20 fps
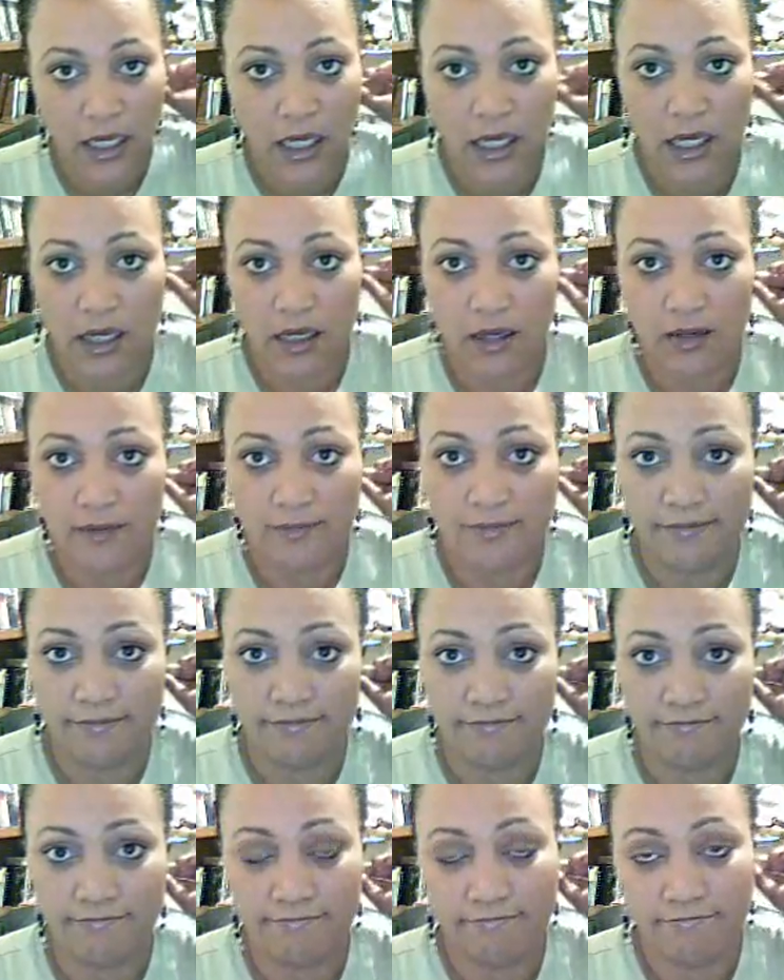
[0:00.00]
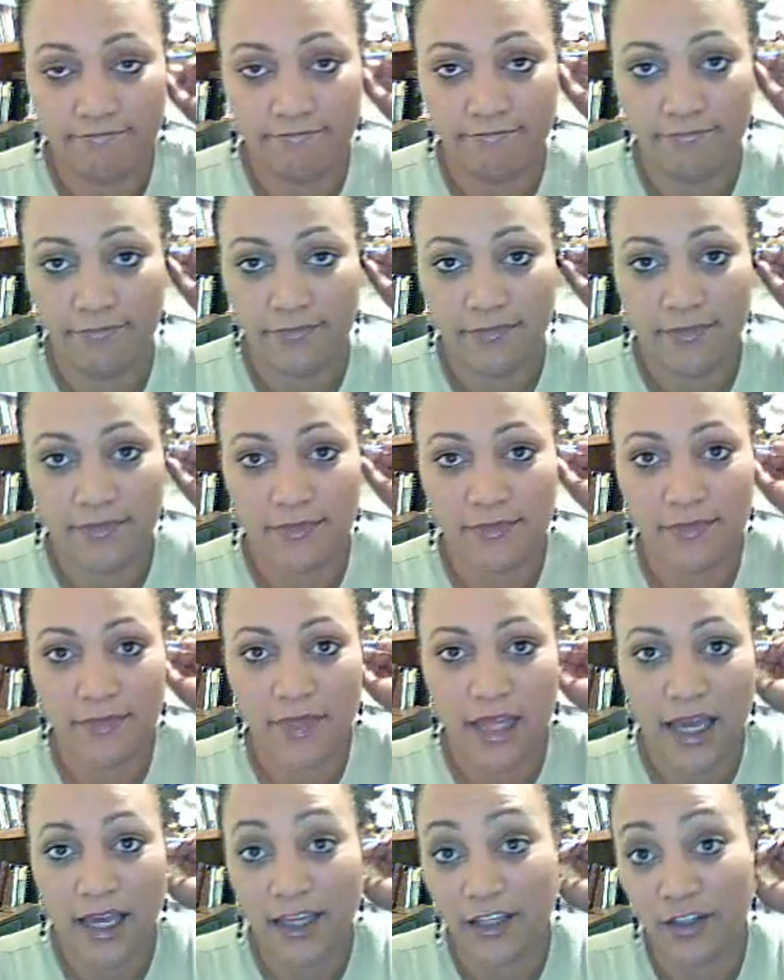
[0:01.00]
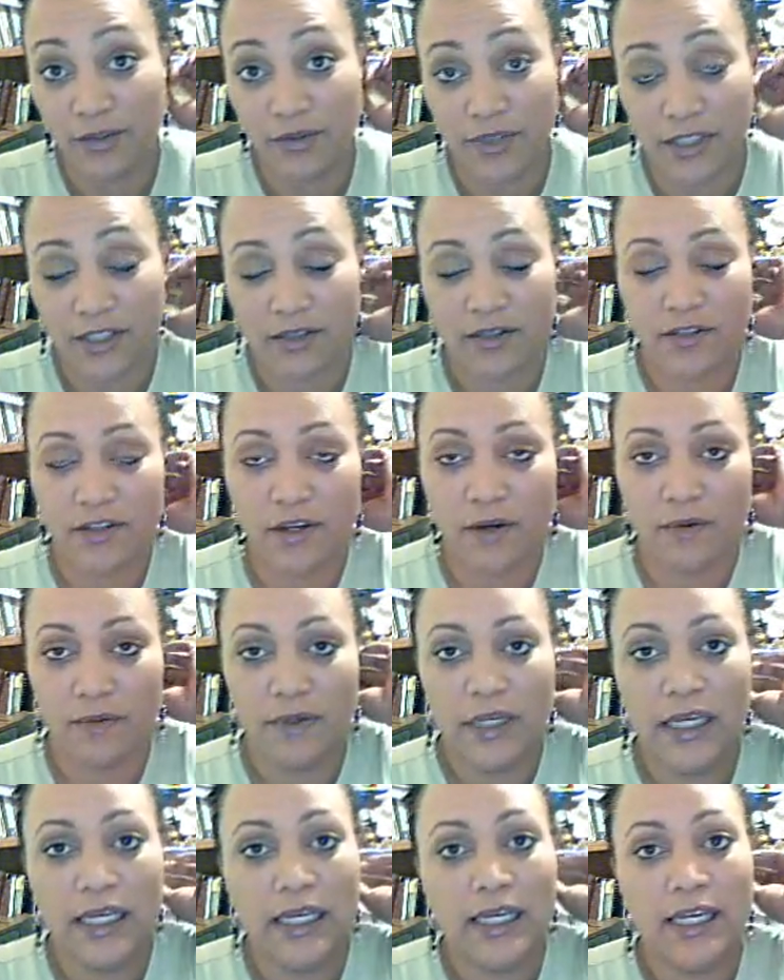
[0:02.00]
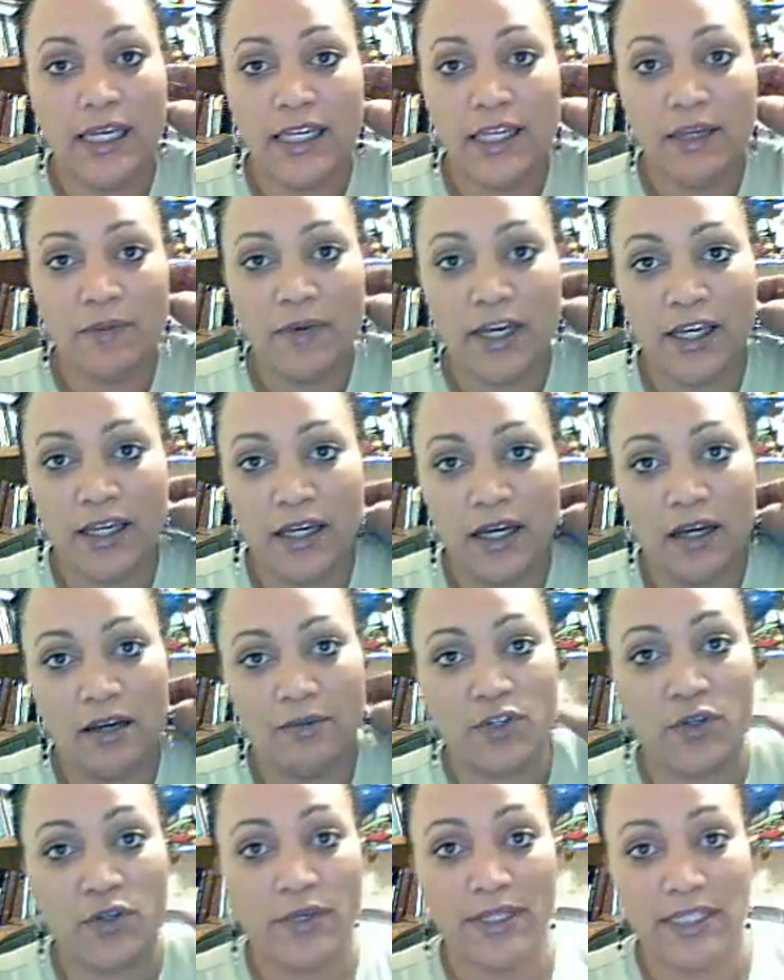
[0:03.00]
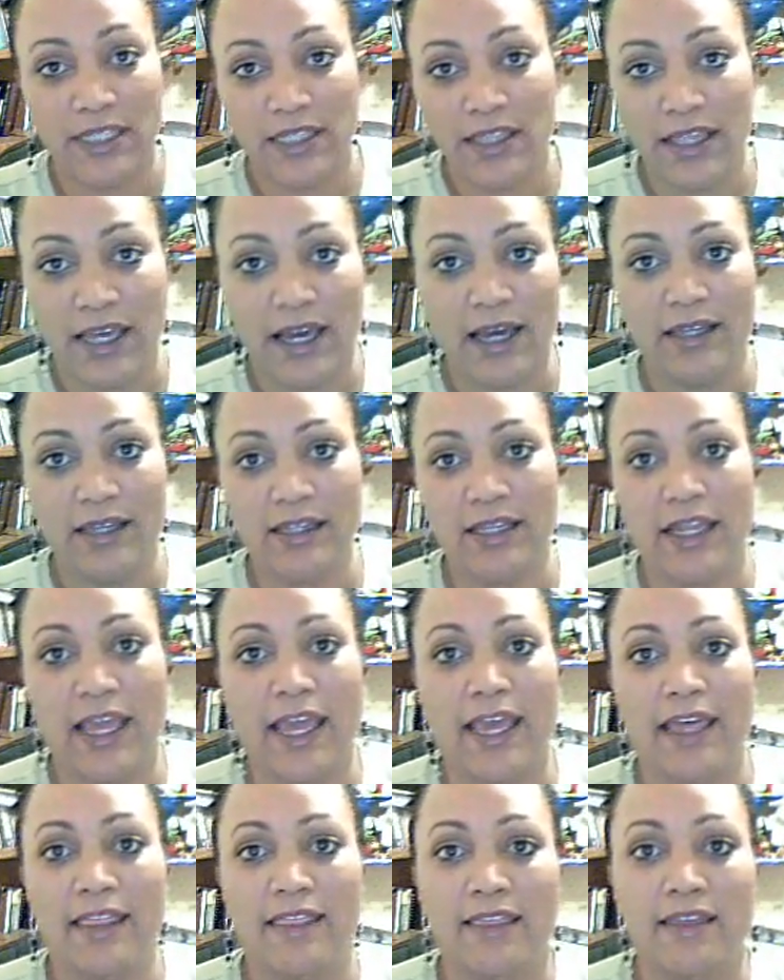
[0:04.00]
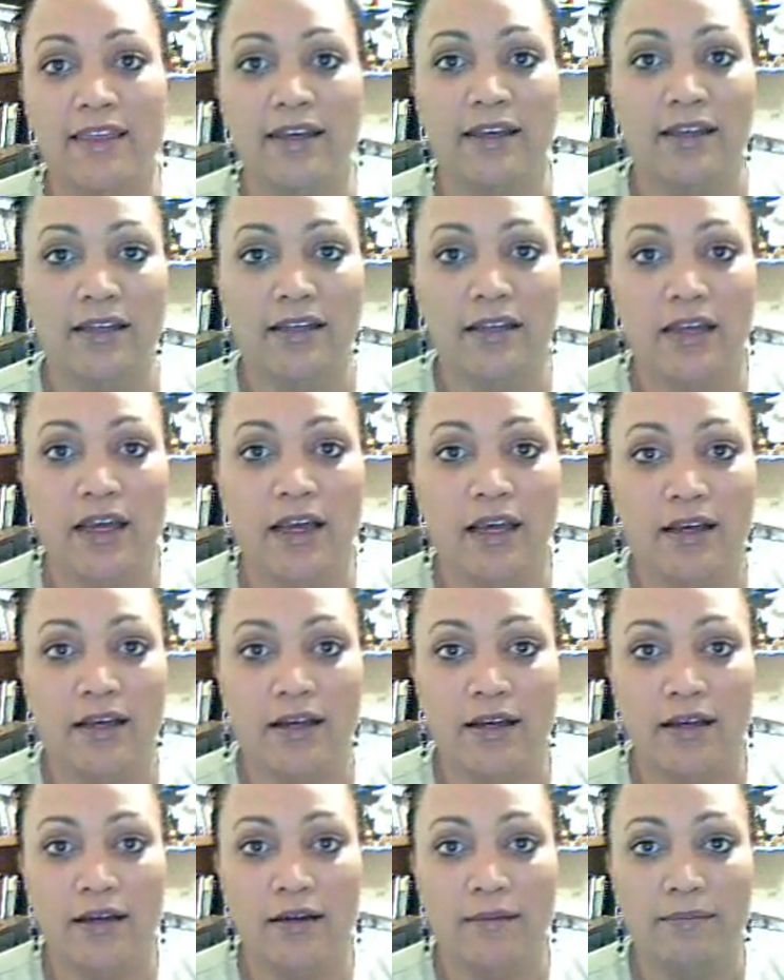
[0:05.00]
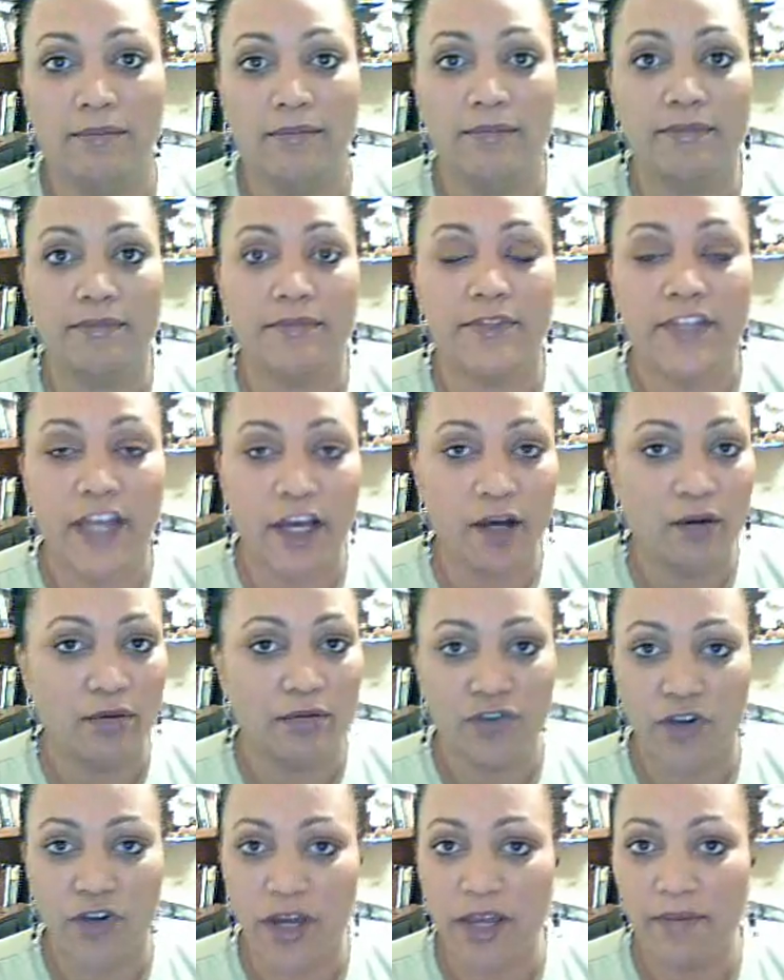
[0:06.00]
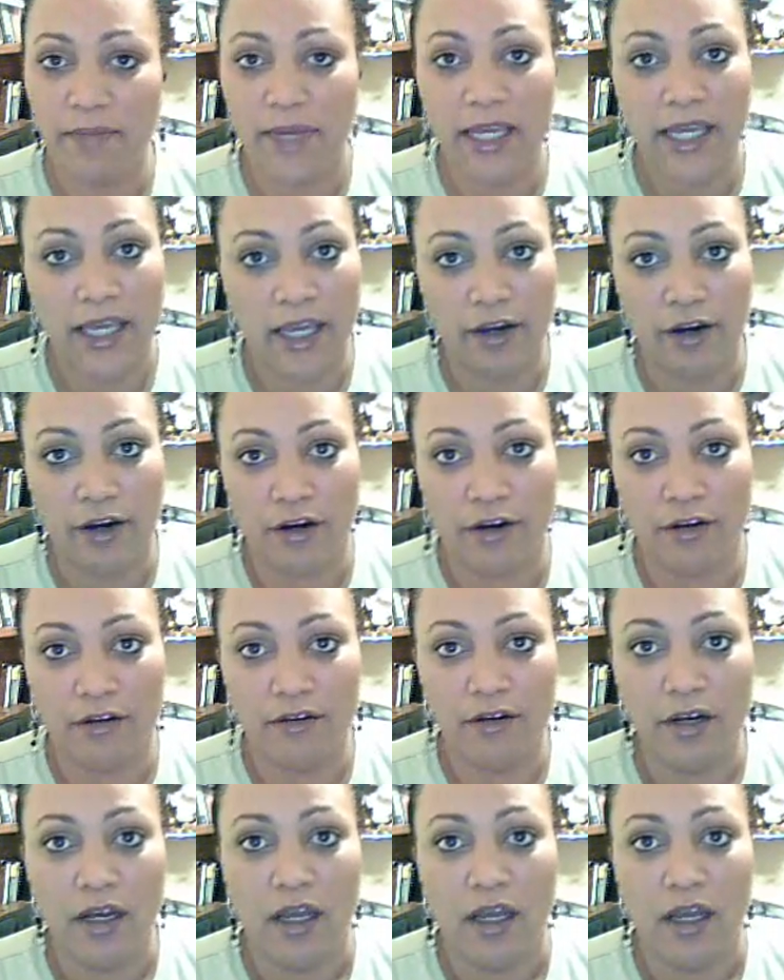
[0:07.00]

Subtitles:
I use it. So anyway, so I did that, and then towel dried my hair.